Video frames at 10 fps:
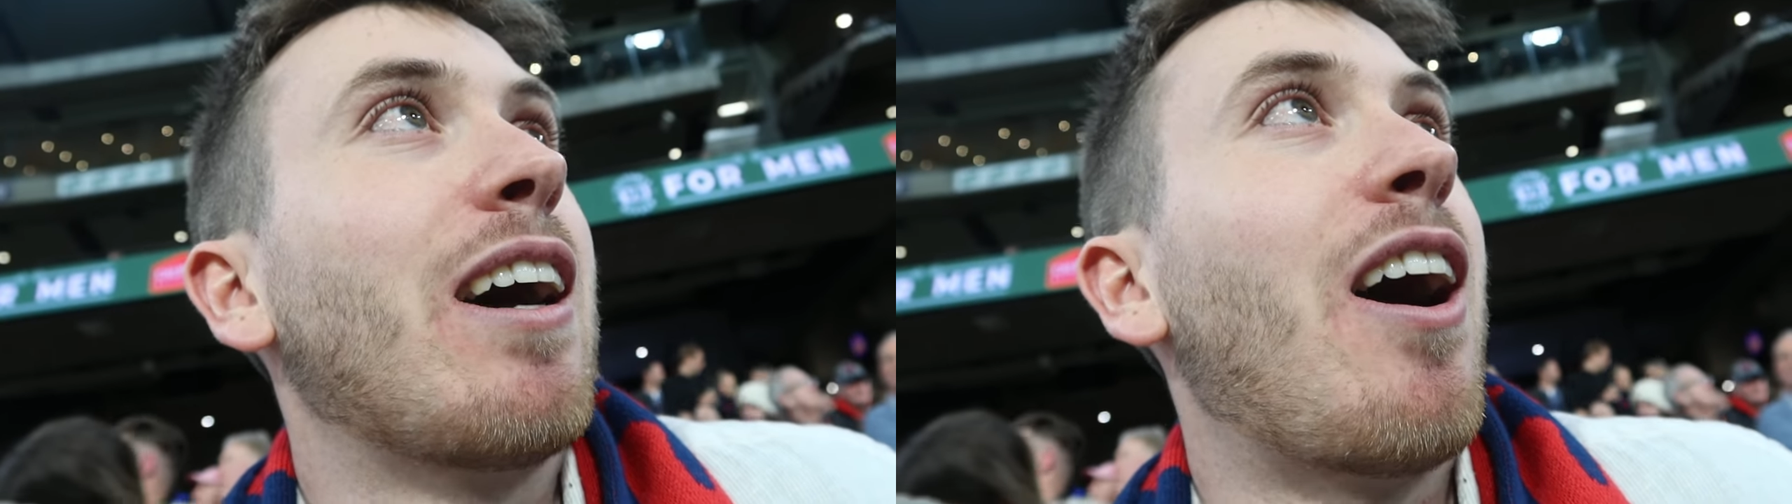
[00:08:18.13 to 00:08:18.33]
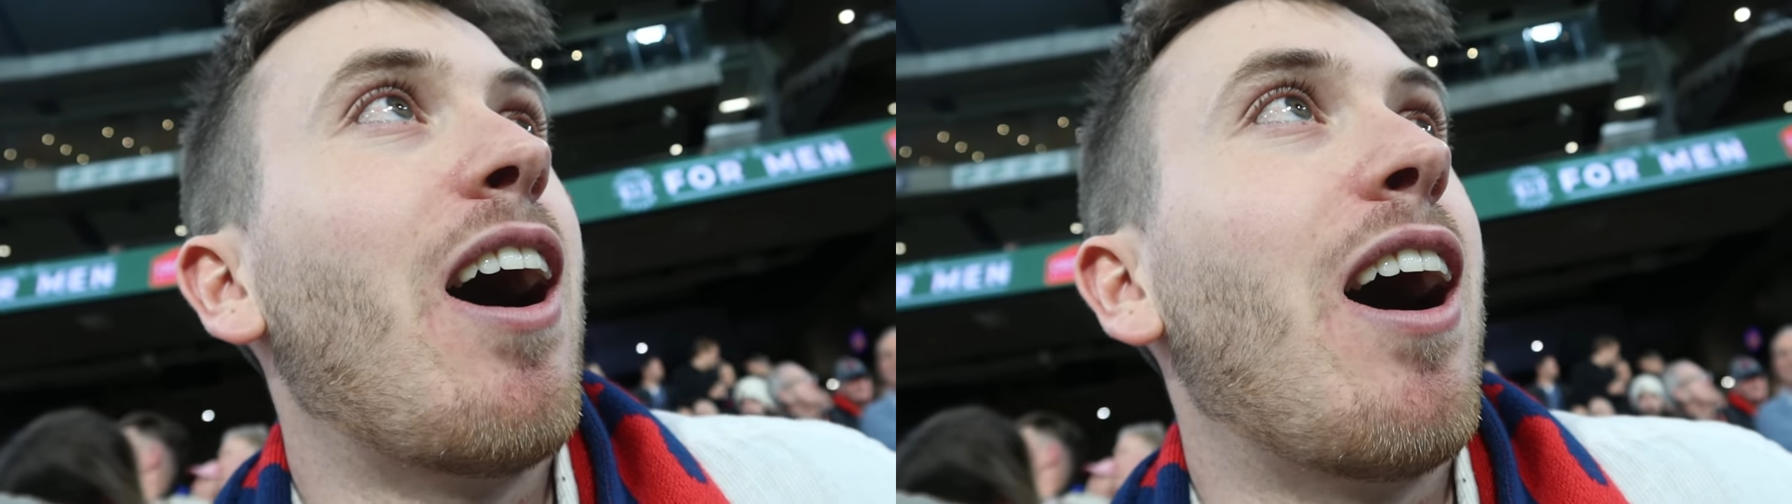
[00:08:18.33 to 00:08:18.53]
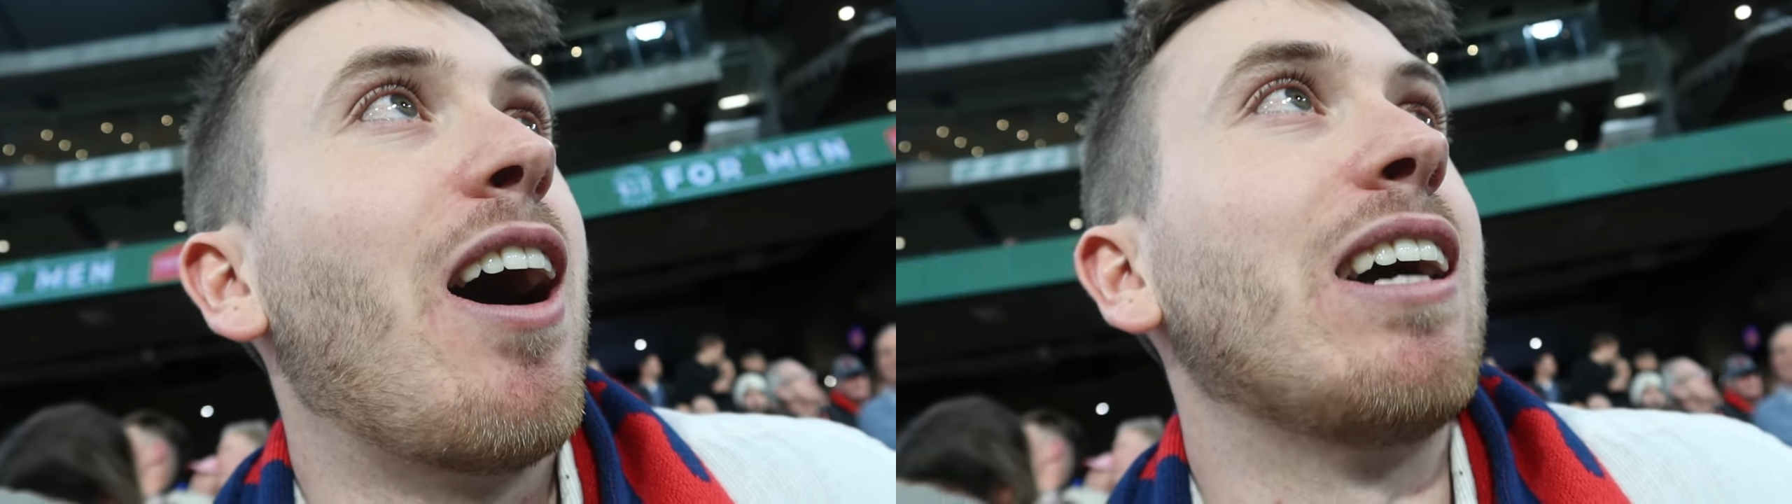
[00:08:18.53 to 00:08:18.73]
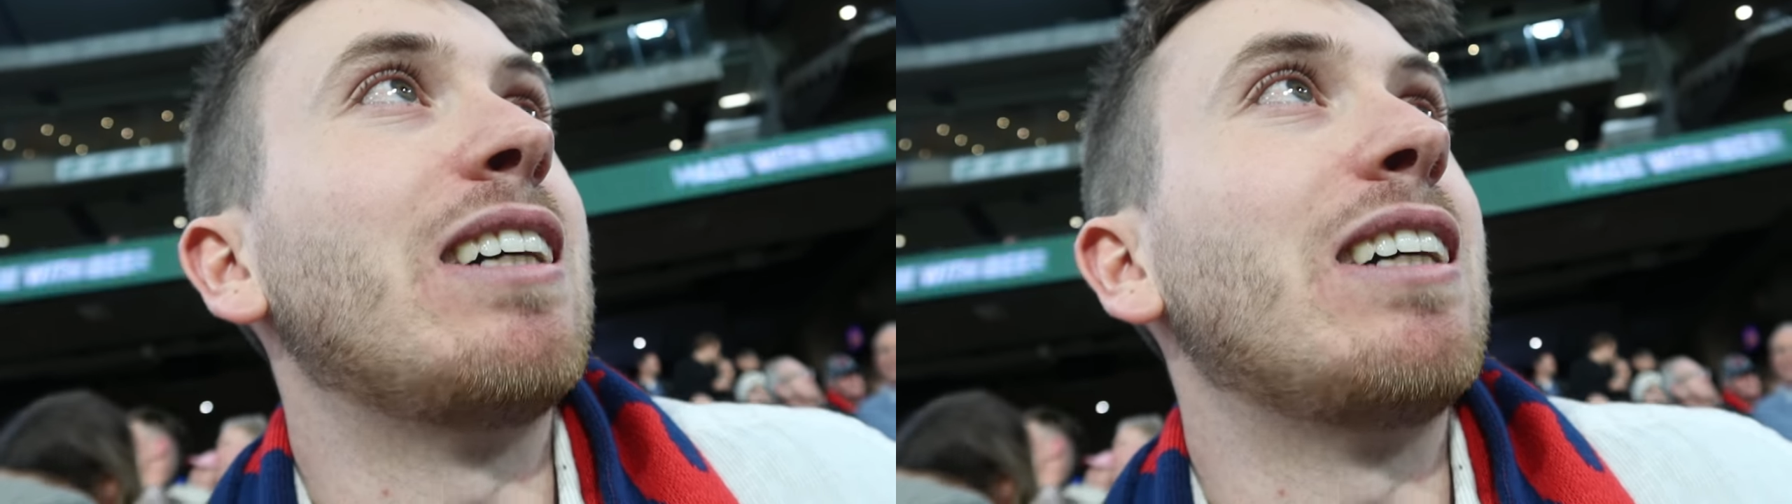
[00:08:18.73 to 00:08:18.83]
Ah. Oh.